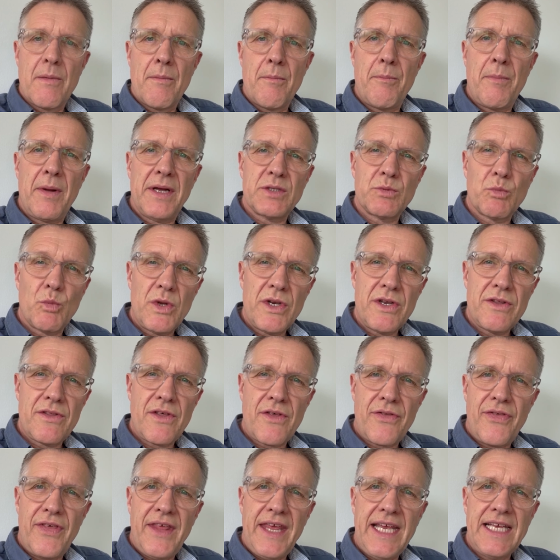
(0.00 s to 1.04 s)
But one of the
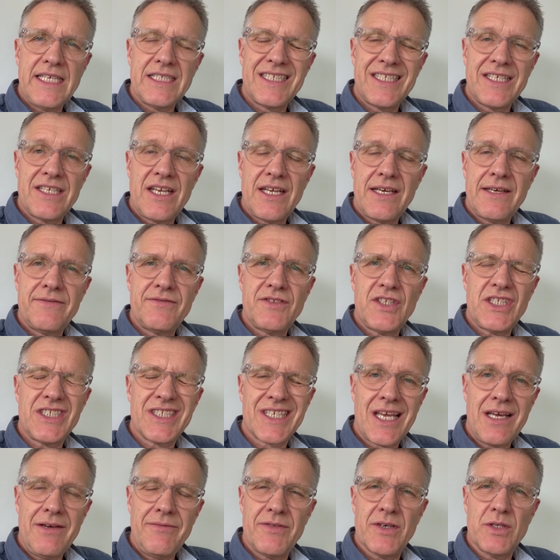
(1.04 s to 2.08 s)
things that I've
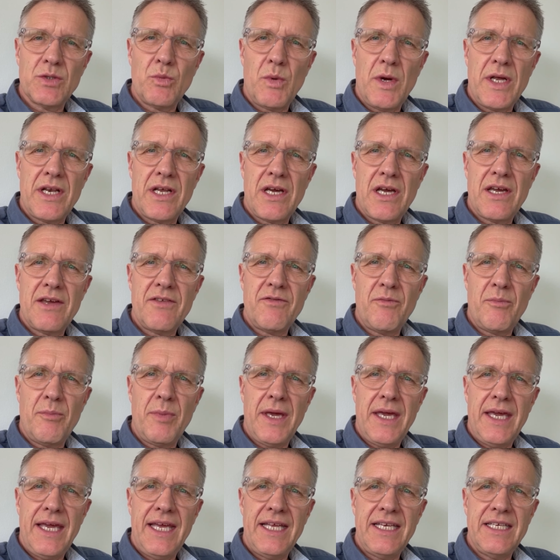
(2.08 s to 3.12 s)
discovered when I've
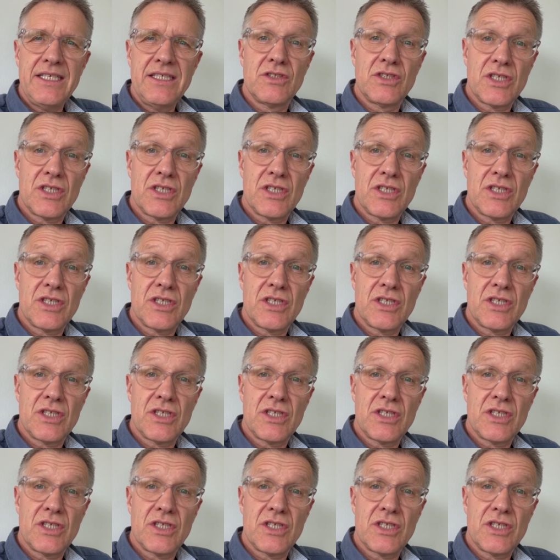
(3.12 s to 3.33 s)
been